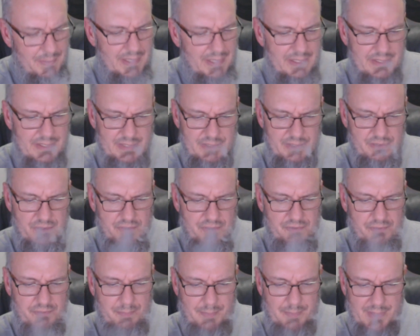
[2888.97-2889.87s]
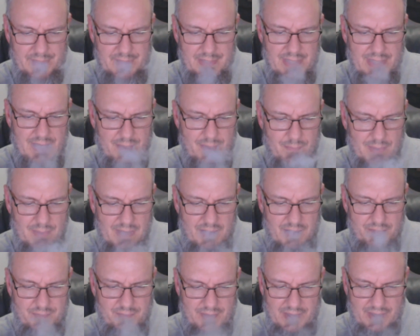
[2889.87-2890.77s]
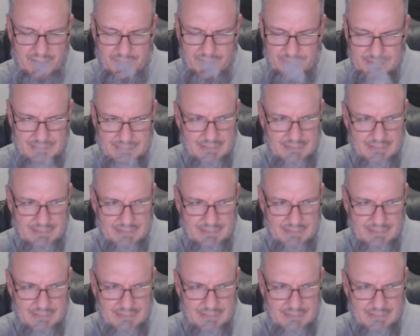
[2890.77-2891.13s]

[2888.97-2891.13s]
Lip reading: and it just spread like wildfire.